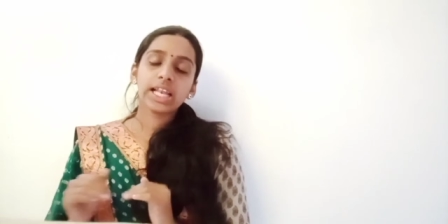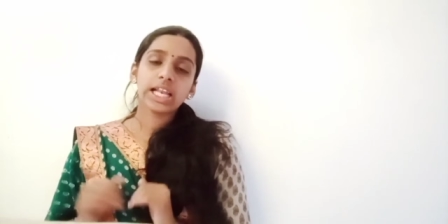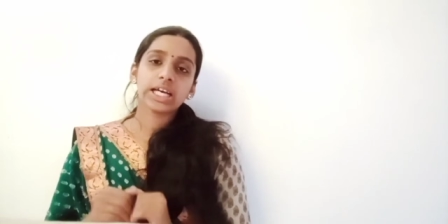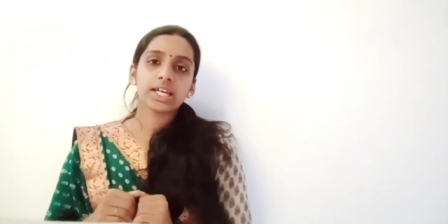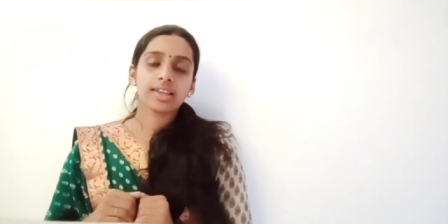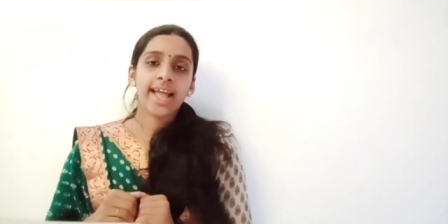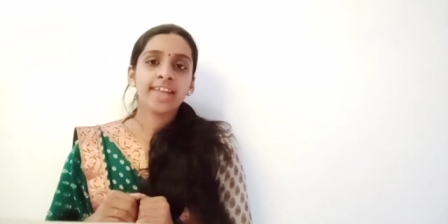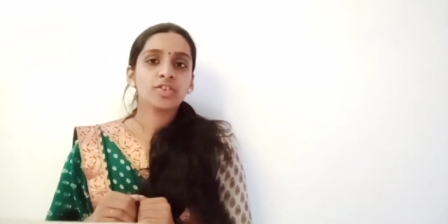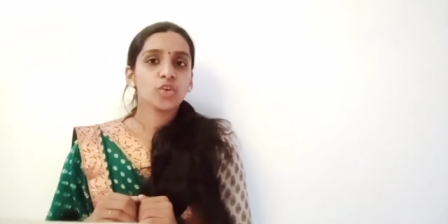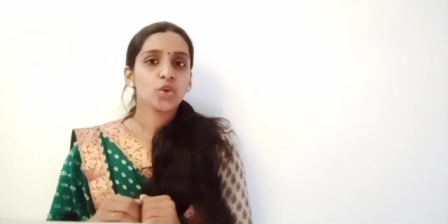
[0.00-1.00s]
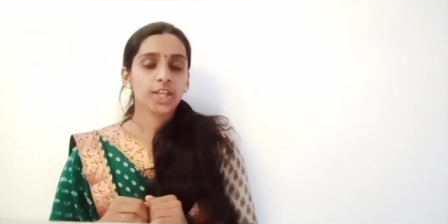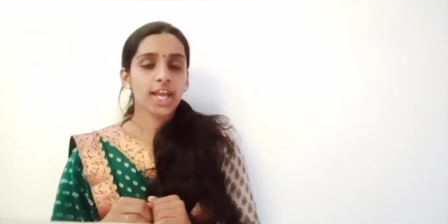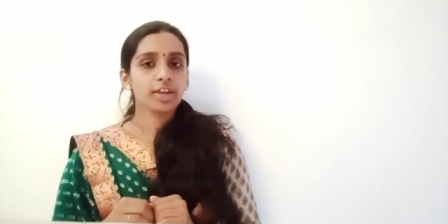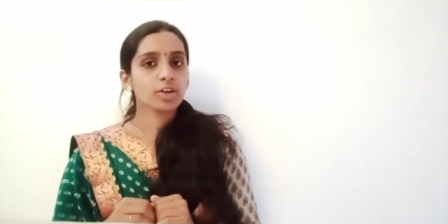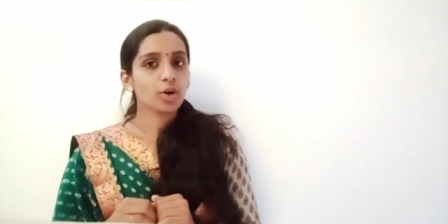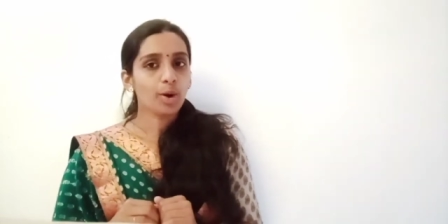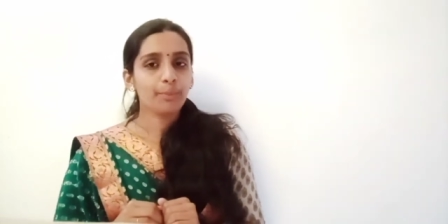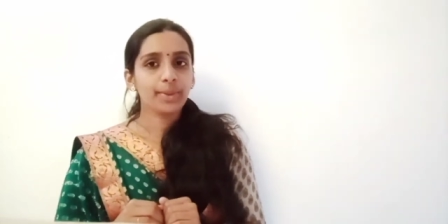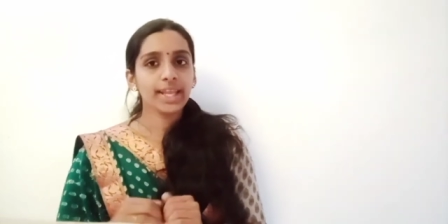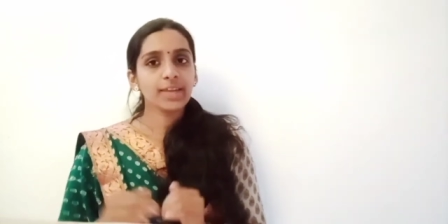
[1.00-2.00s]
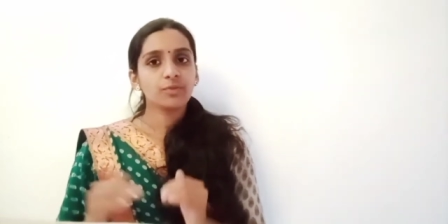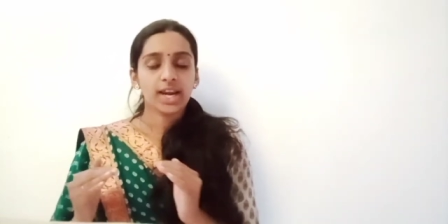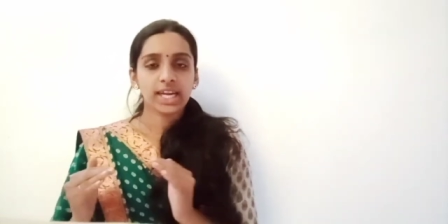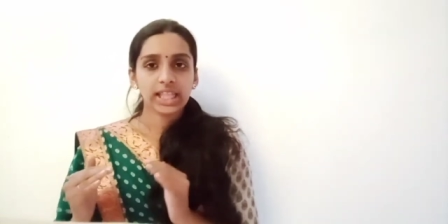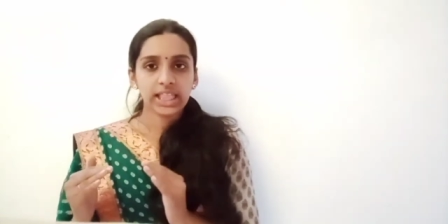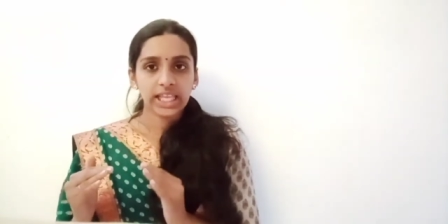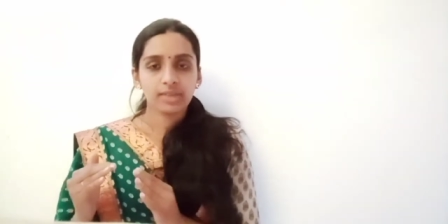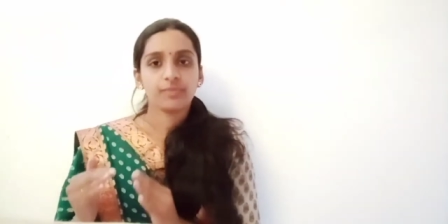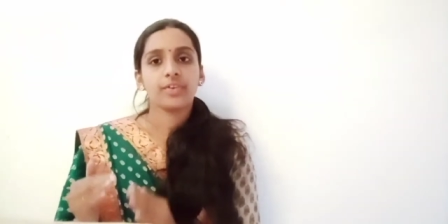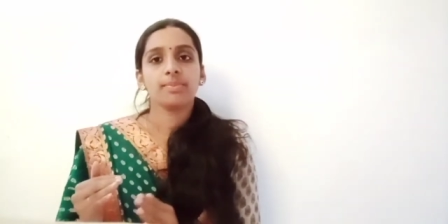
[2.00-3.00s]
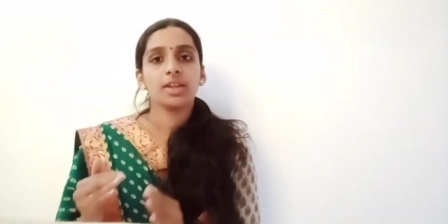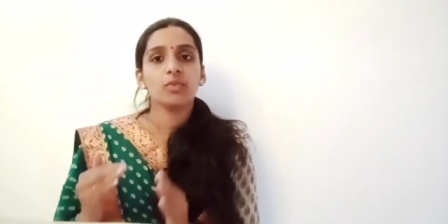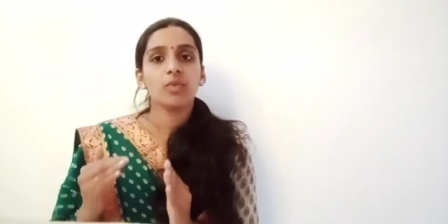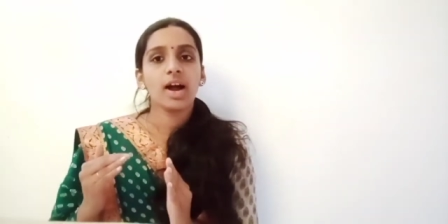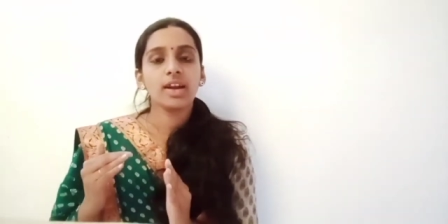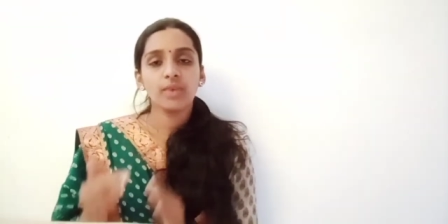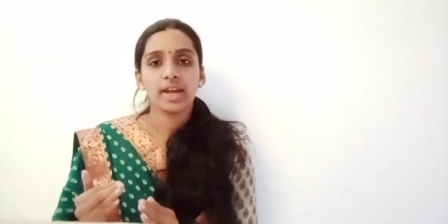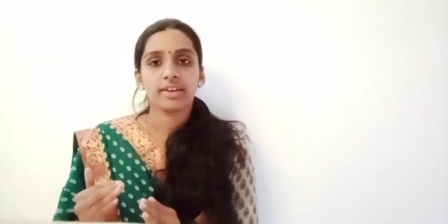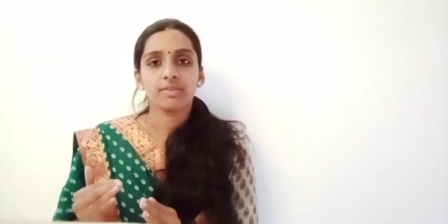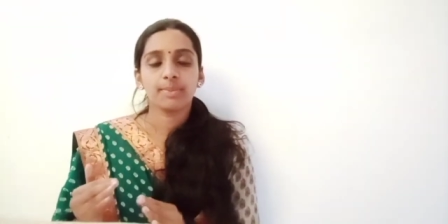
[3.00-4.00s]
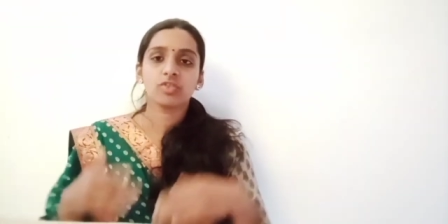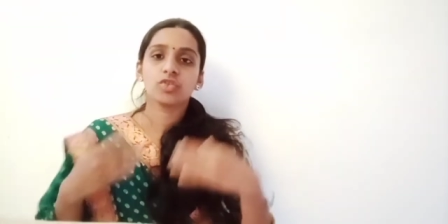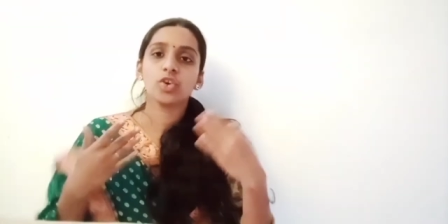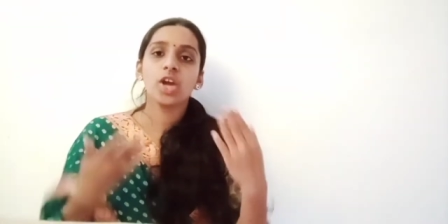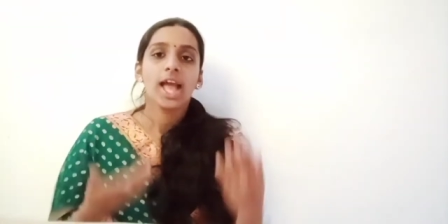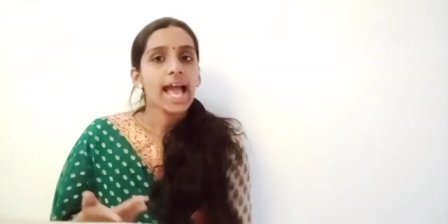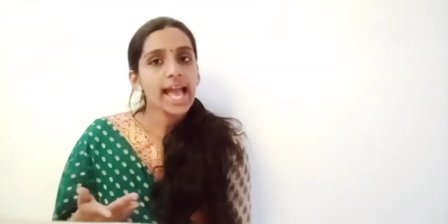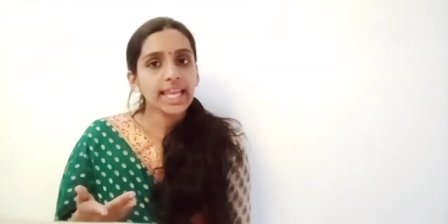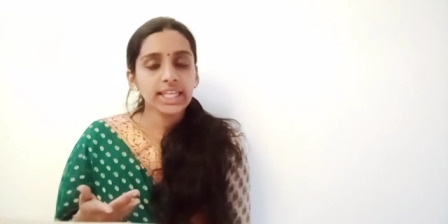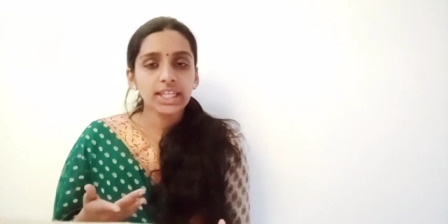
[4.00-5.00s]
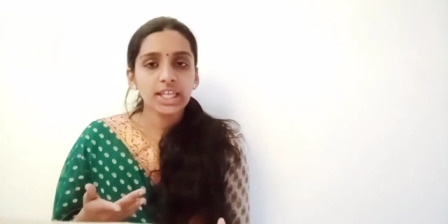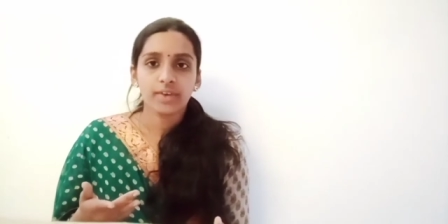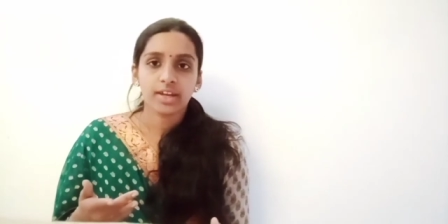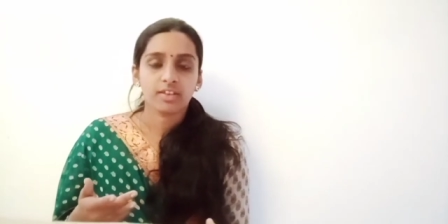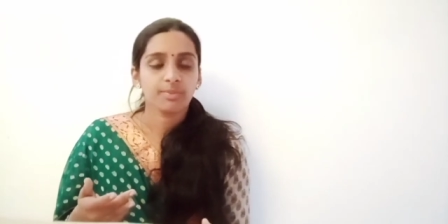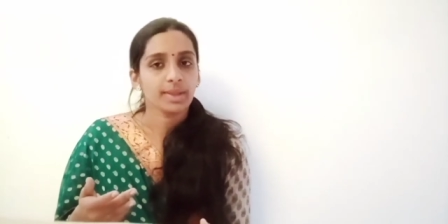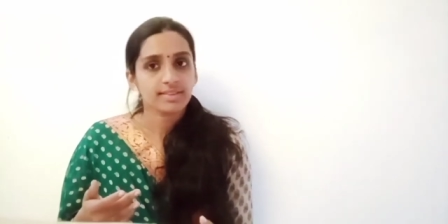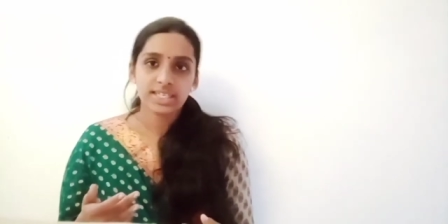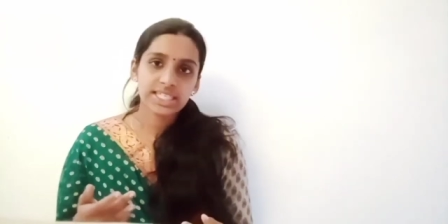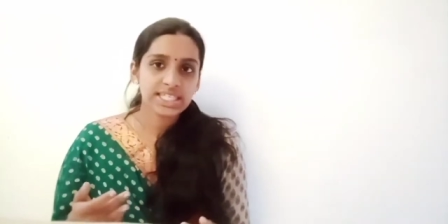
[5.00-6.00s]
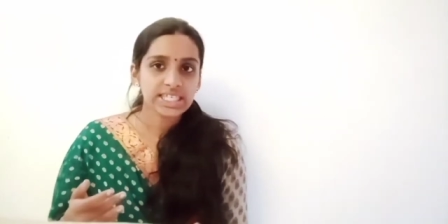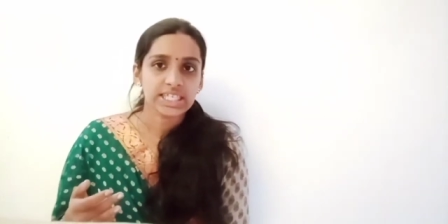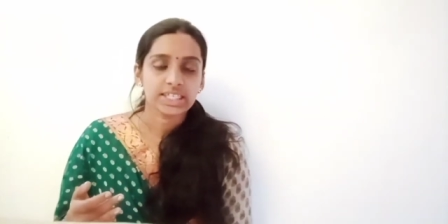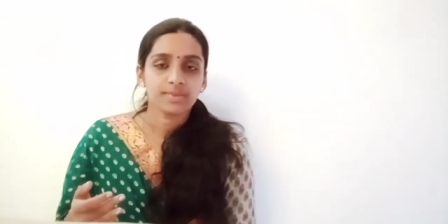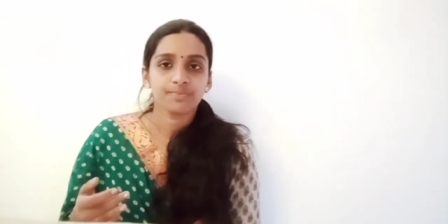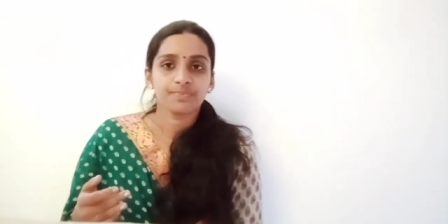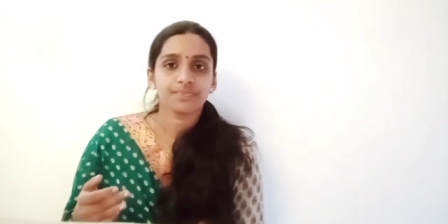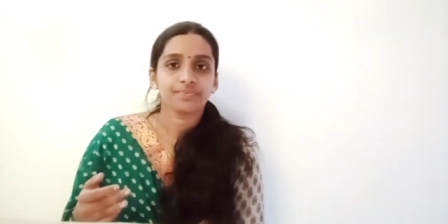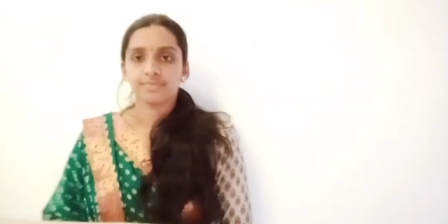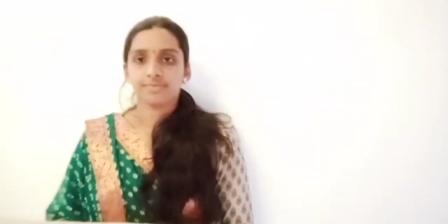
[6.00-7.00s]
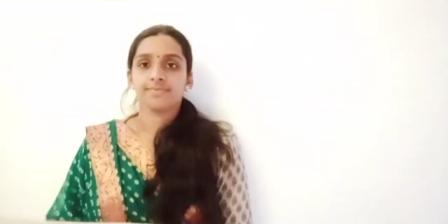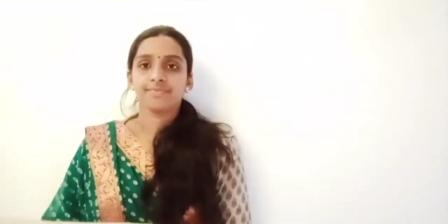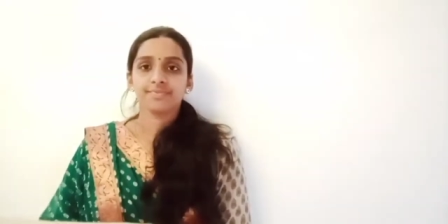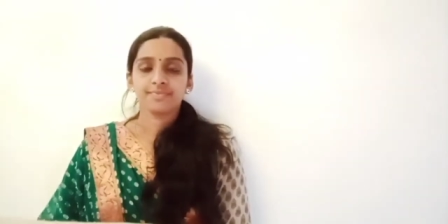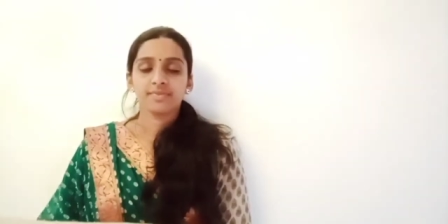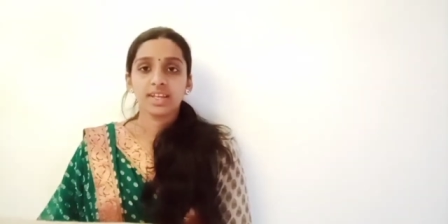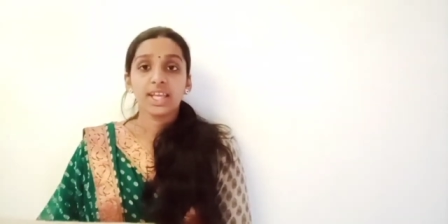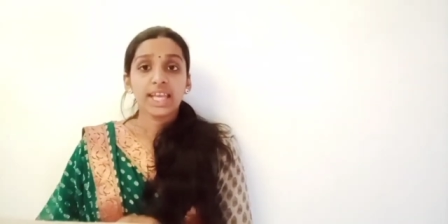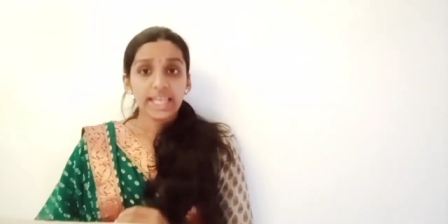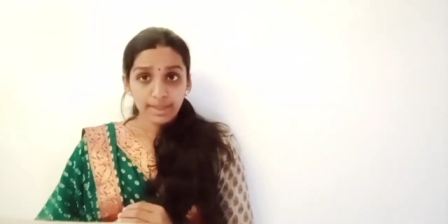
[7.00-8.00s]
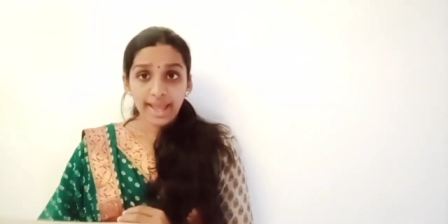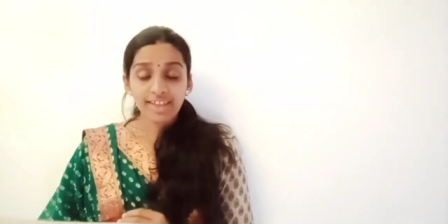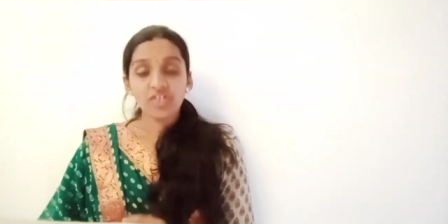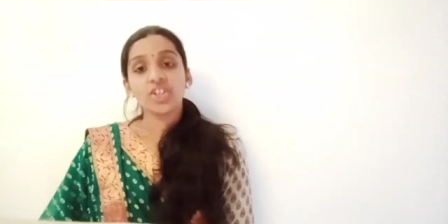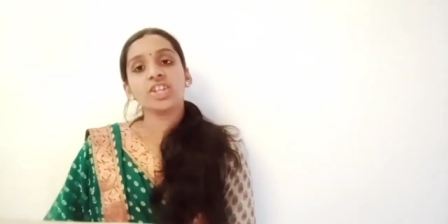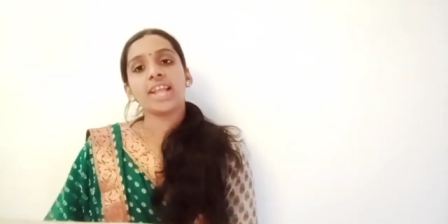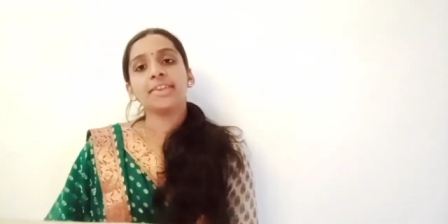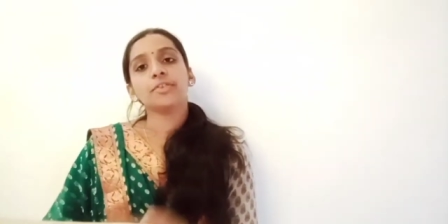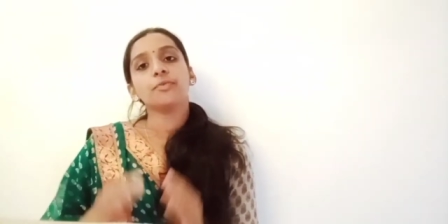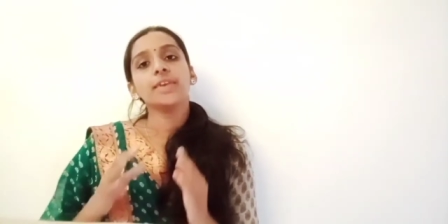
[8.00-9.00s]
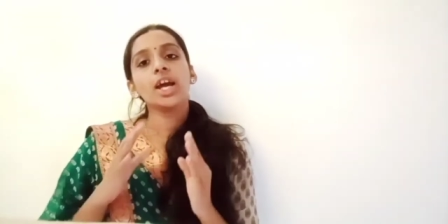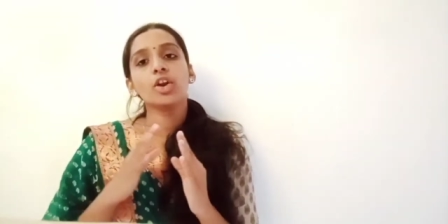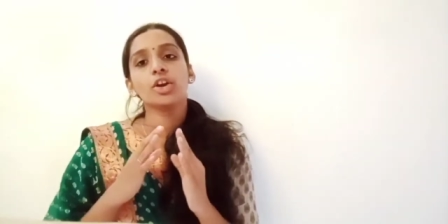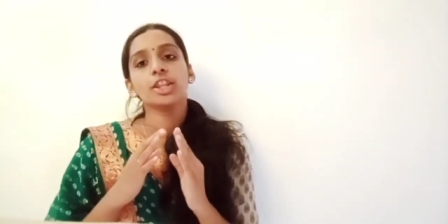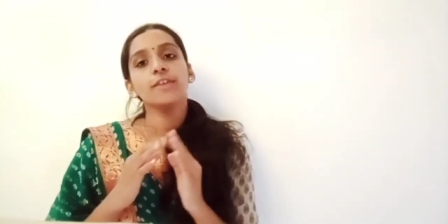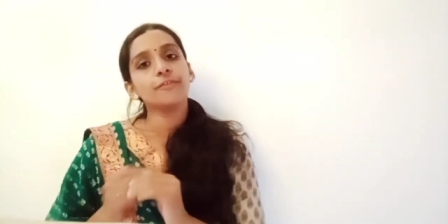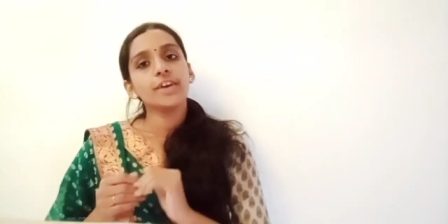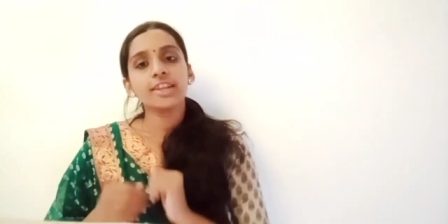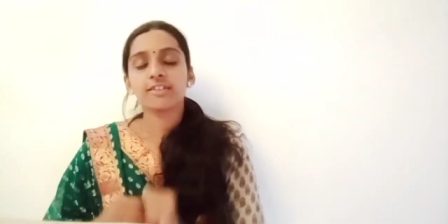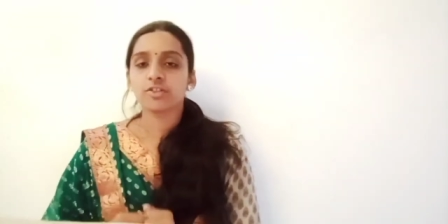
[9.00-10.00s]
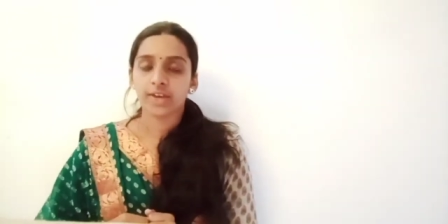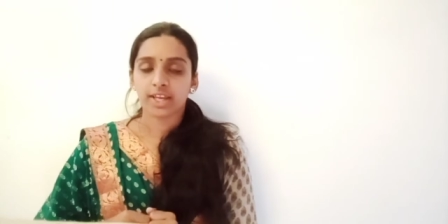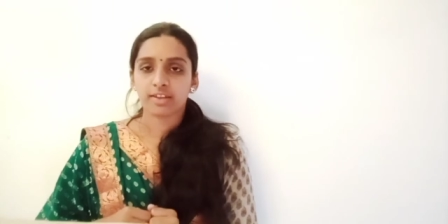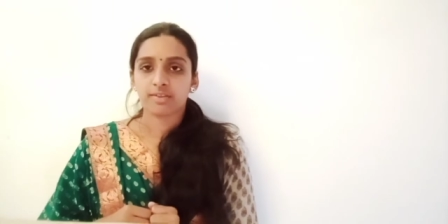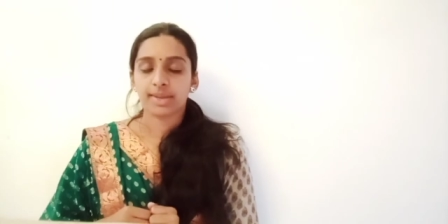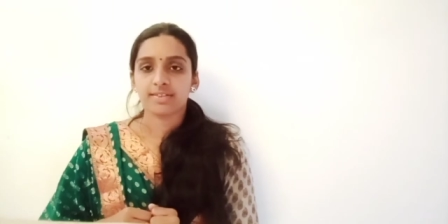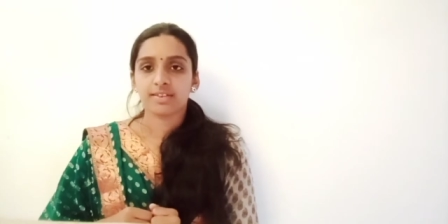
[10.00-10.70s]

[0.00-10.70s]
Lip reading: learned that you can copy one thing from the one workspace to another workspace, isn't it? Imagine that we are on the first workspace.